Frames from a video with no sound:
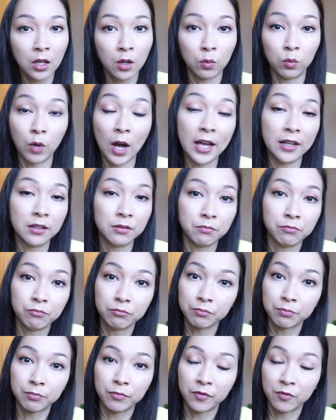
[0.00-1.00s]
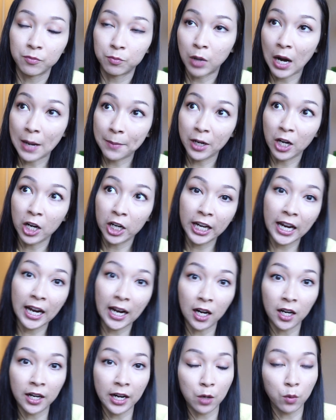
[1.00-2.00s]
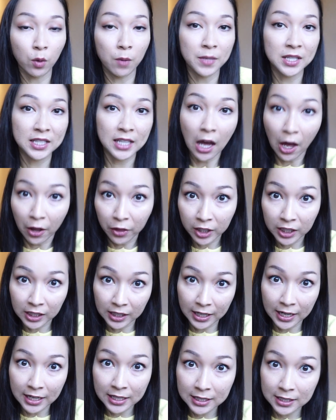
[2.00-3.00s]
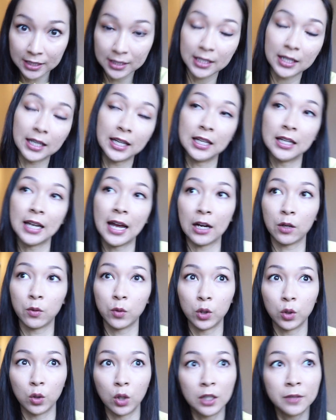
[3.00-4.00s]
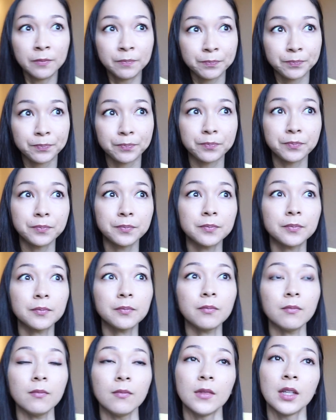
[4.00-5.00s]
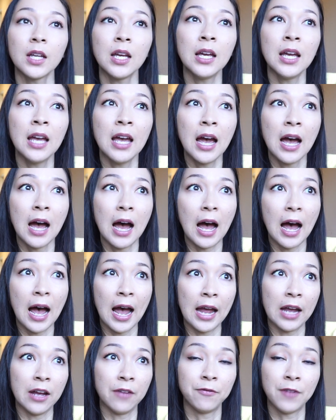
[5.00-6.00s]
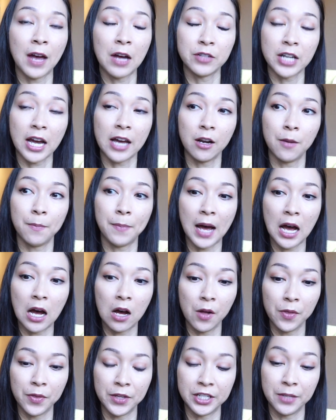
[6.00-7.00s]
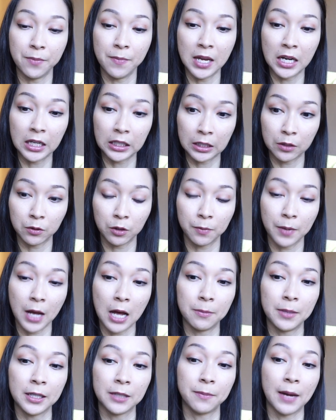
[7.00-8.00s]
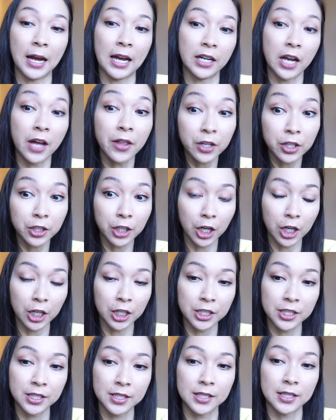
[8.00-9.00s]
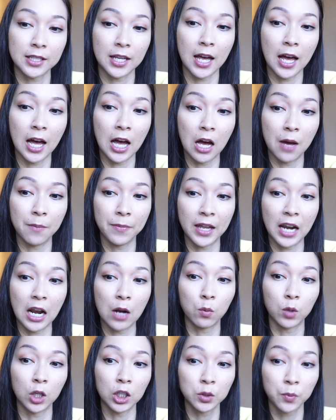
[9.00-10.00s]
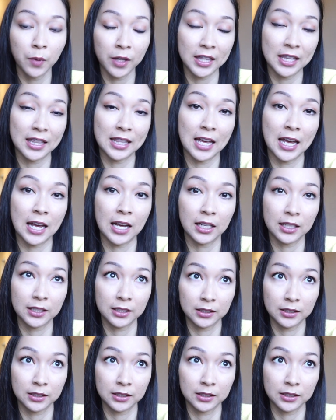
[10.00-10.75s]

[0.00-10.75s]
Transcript: run primary care and women's health clinics in Ecuador. I found out about the Dominican Republic by another nurse um, that I worked with in the